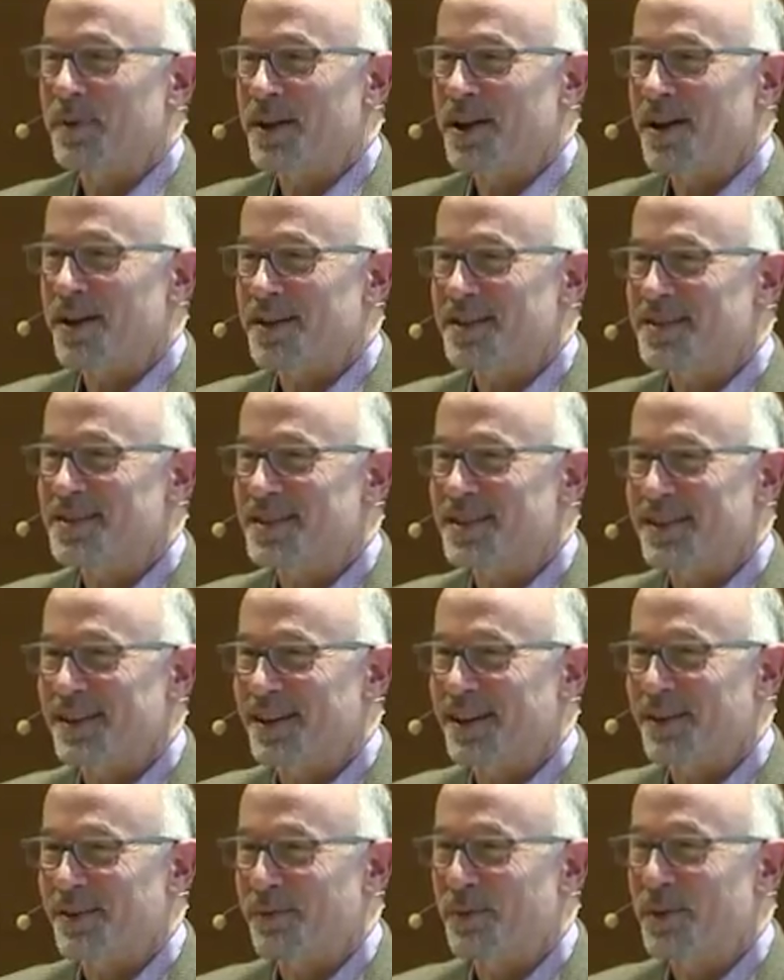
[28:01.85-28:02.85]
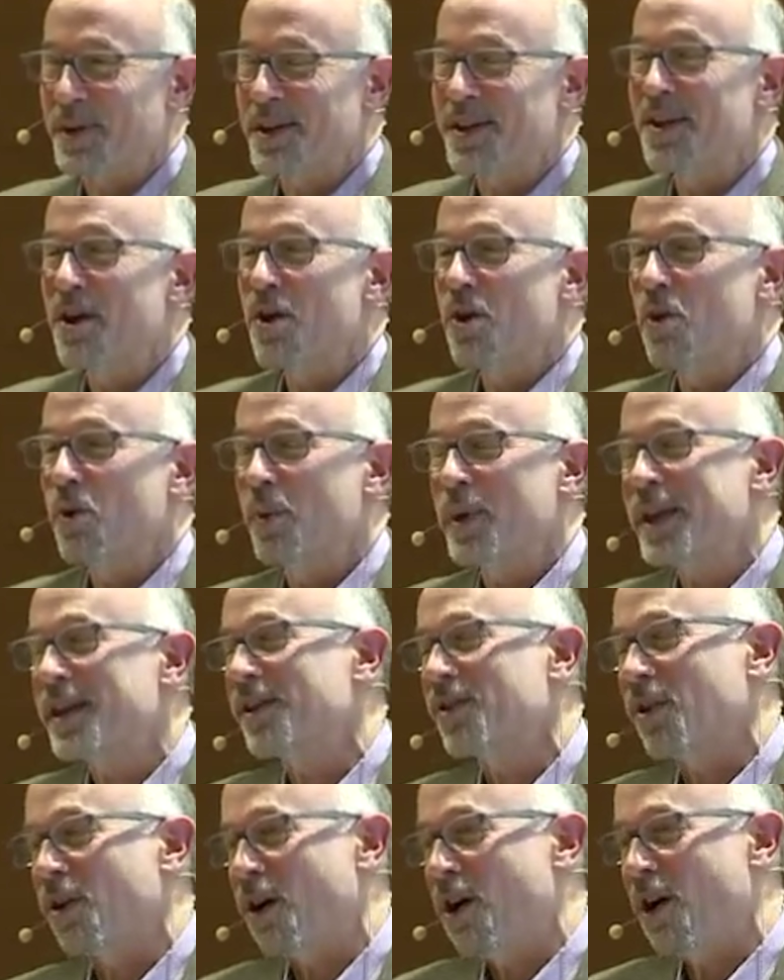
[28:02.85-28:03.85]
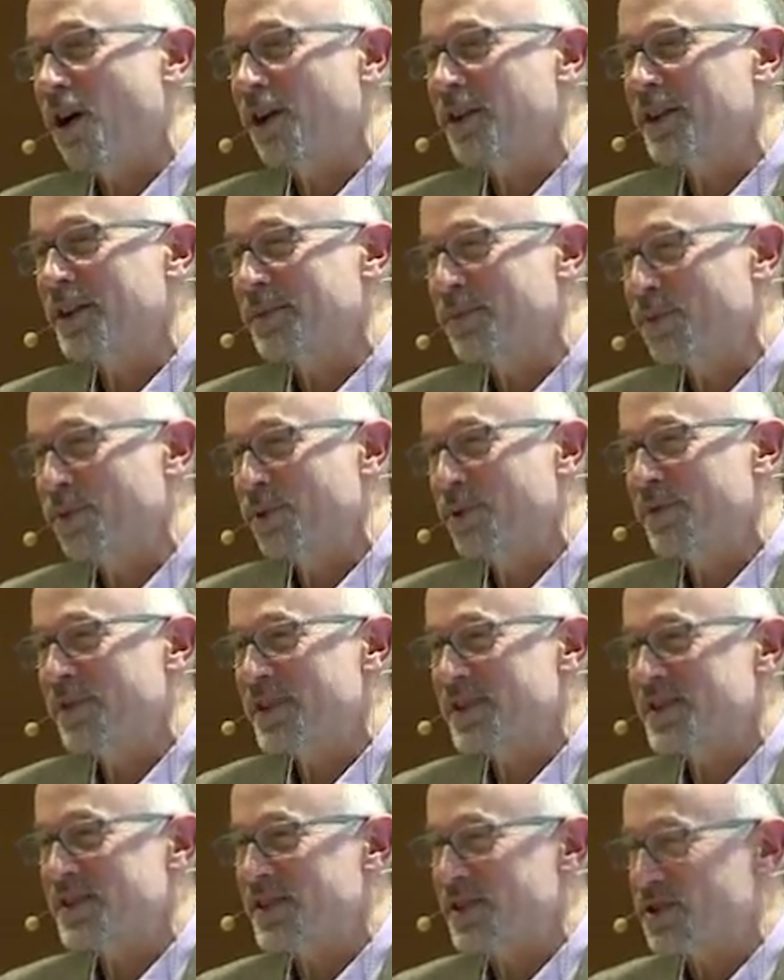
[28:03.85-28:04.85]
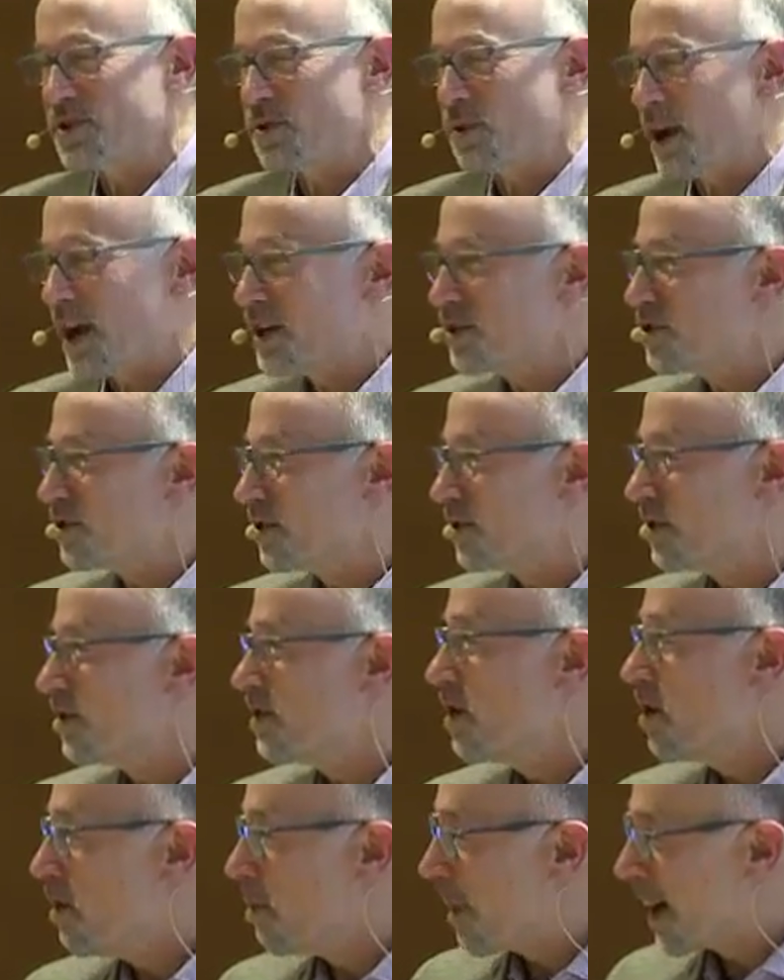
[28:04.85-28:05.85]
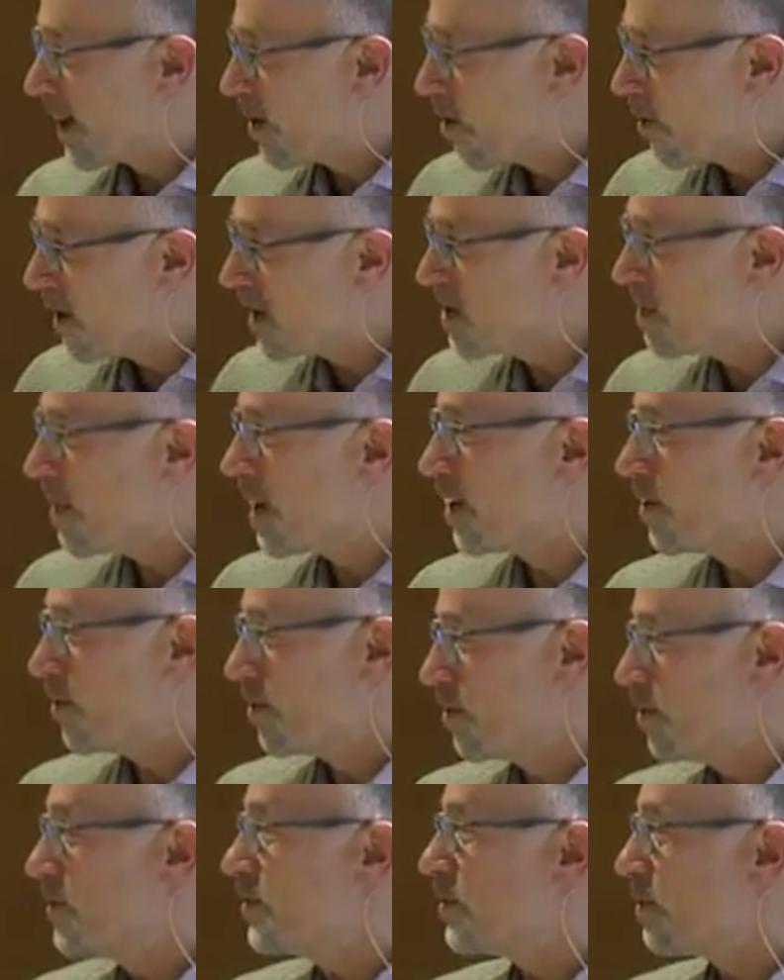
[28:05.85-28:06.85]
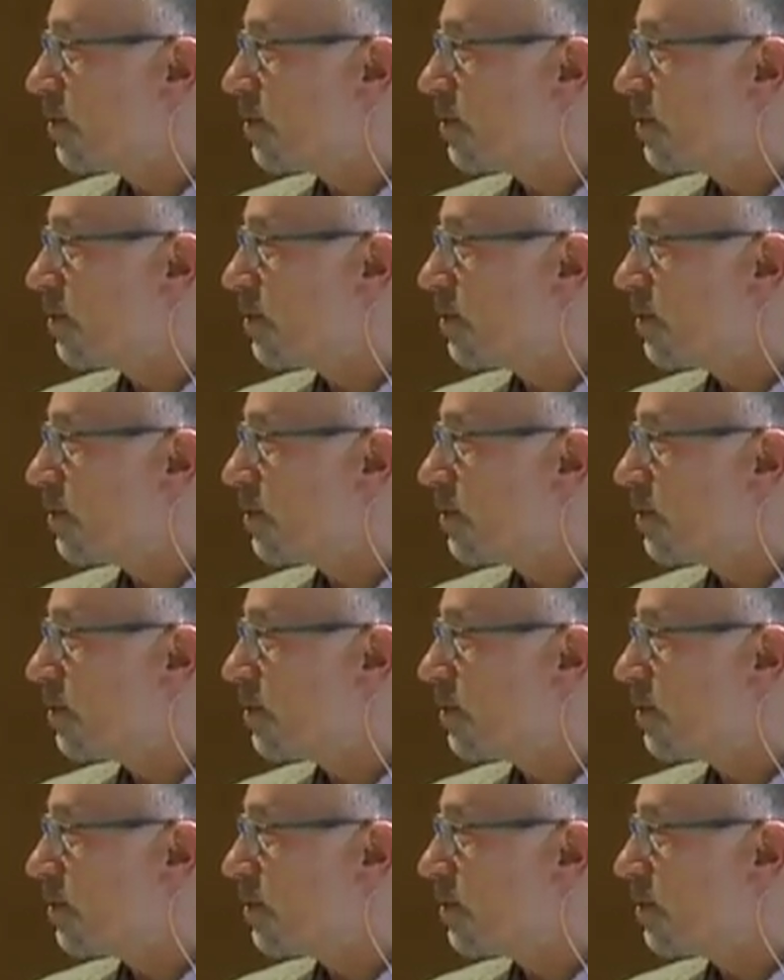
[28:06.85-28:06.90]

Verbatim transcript: because uh, we we can all improve the situation by going to better news